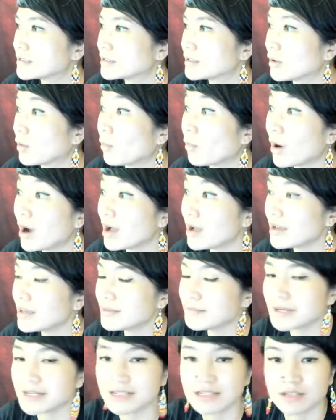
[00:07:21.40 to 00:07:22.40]
Why
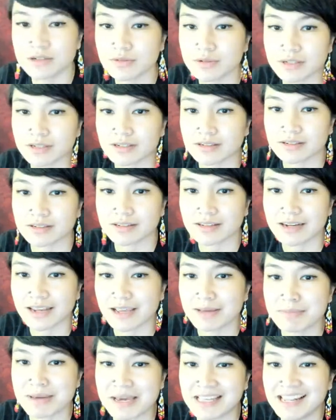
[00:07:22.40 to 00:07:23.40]
am I doing an
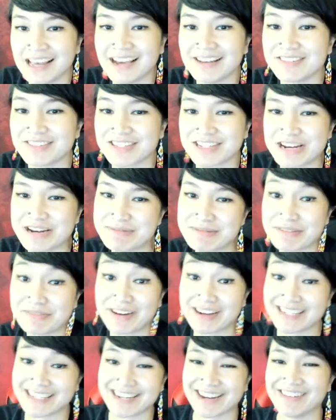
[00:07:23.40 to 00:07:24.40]
AMA live stream if
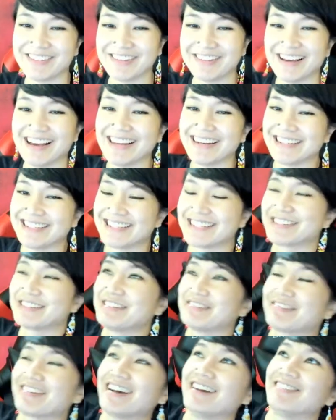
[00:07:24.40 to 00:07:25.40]
I don't know how to do
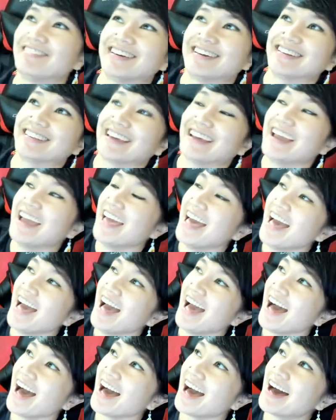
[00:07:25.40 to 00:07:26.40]
it properly?
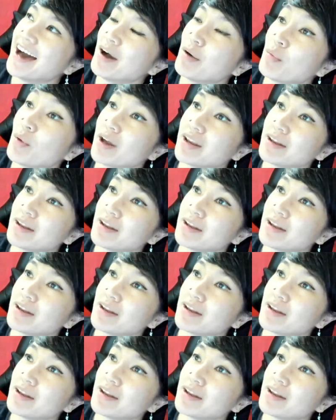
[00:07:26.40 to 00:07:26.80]
I